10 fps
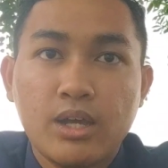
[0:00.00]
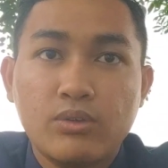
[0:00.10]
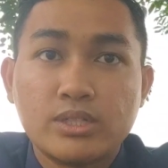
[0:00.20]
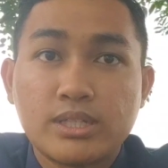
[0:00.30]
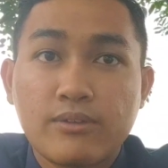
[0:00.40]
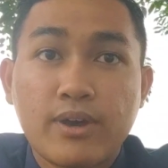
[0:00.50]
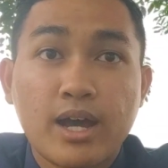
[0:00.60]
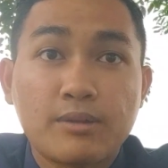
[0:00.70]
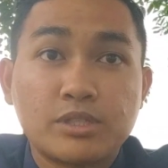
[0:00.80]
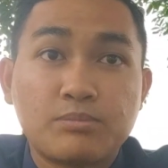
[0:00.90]
UNICEF
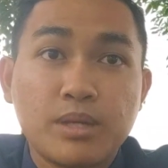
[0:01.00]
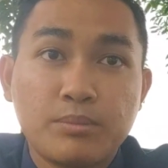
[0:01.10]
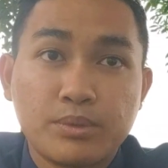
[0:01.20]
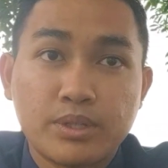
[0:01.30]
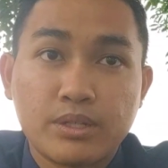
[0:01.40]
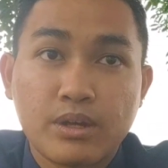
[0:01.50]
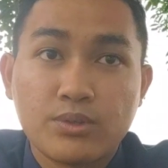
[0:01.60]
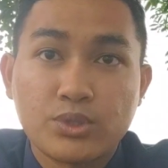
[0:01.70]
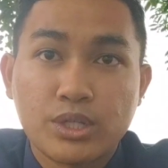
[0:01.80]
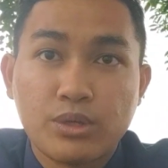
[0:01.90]
helps people in the
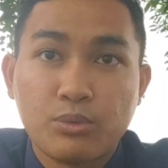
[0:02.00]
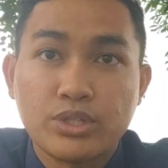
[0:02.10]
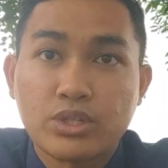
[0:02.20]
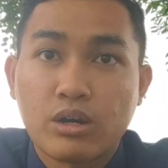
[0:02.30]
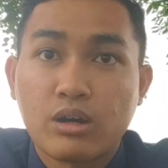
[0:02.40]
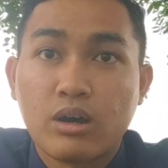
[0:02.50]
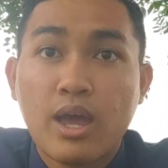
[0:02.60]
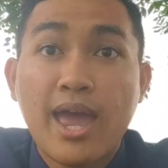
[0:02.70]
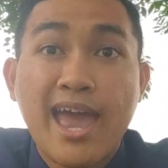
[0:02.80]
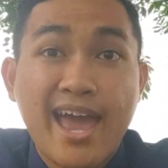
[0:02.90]
country which are
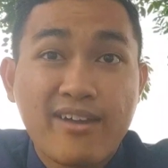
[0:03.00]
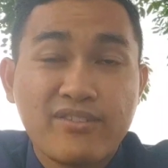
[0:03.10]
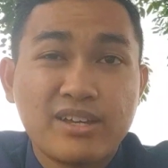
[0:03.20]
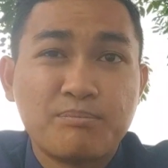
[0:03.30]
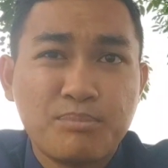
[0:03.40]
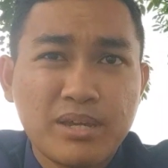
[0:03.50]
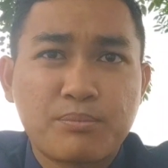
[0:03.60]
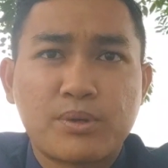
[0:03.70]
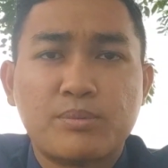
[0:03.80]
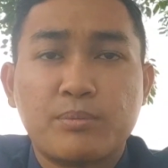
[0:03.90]
having a
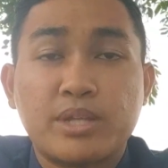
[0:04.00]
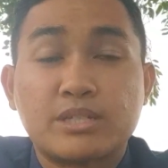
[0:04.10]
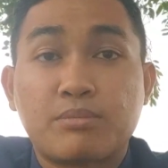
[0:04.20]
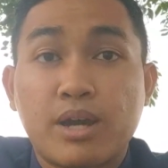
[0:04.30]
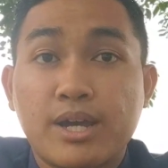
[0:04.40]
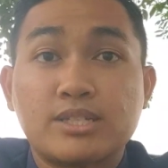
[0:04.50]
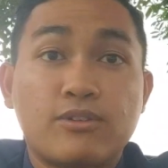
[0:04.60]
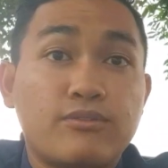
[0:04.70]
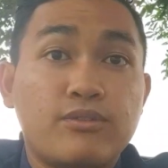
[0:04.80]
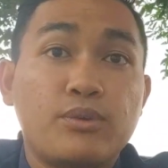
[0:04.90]
big problem in the supplies
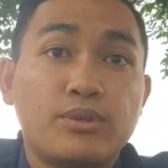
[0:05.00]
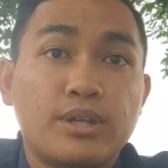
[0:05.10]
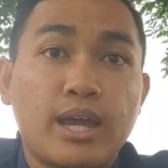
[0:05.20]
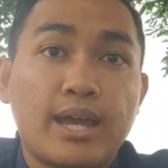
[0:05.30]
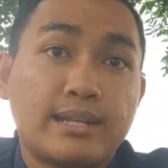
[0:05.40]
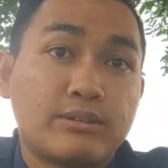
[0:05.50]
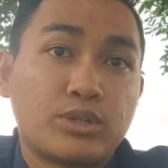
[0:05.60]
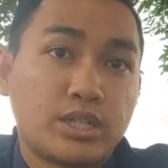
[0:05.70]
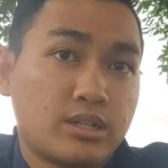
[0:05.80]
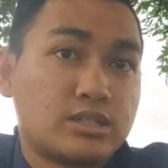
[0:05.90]
of food and
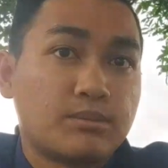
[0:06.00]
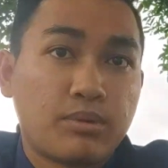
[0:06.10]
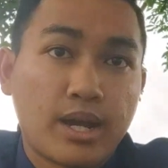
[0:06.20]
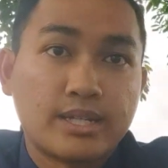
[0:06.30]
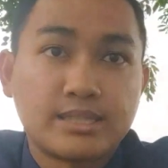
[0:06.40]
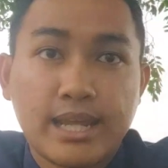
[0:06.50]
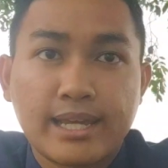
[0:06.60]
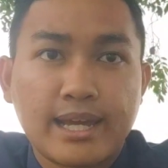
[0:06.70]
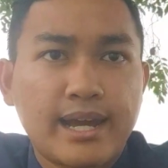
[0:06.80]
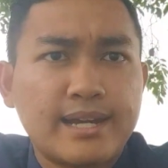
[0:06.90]
critical supplies
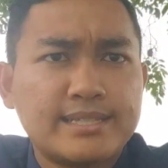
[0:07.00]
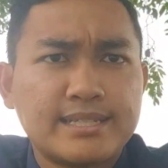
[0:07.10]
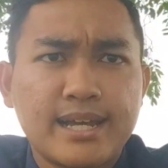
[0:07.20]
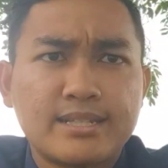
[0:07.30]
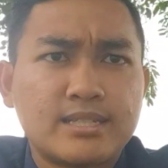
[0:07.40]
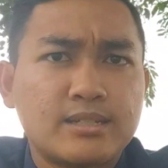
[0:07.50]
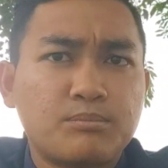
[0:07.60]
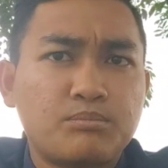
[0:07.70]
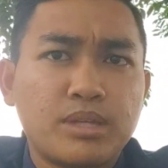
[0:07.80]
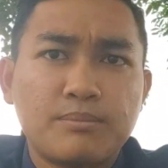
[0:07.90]
like hygiene
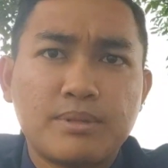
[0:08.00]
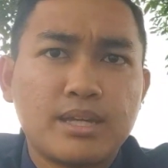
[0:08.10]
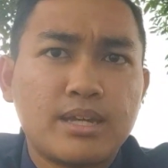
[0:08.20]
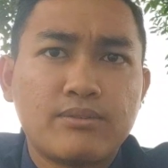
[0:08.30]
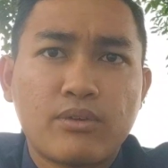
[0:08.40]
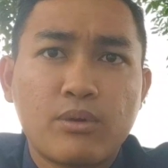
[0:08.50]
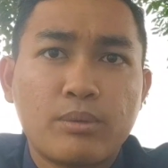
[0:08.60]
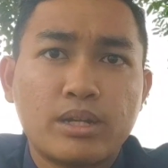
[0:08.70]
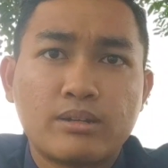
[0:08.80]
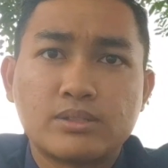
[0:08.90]
items, PPE for
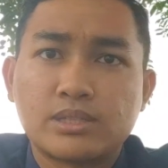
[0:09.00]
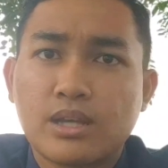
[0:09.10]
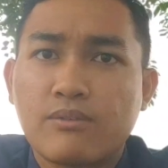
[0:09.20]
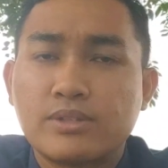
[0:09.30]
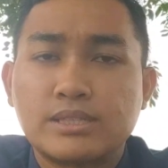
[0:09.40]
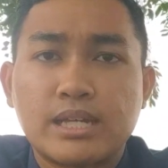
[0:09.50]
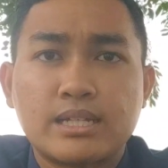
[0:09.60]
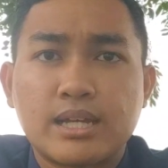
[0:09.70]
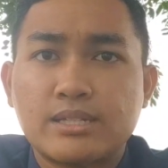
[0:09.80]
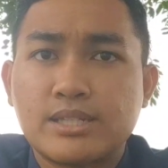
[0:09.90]
medical staff,
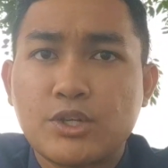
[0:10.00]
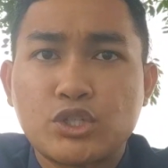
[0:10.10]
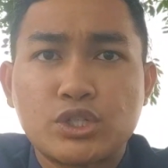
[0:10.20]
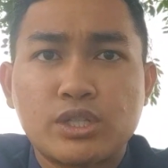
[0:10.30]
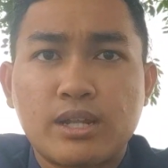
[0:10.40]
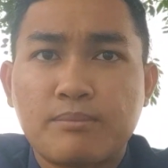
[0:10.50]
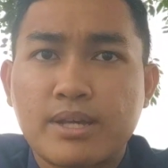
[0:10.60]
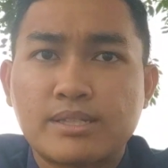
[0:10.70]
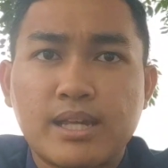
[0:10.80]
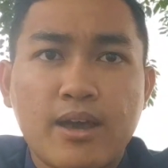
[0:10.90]
sanitization, and
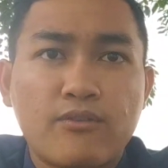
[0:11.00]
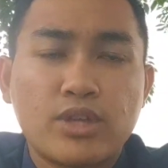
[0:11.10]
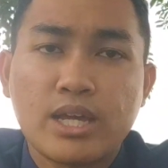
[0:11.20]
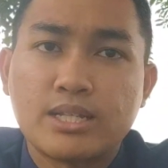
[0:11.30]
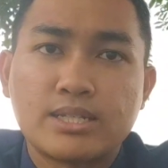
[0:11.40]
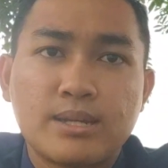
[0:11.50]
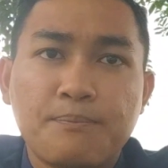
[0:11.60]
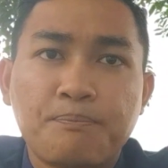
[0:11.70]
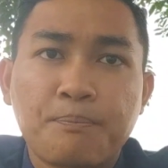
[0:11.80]
basic health kits.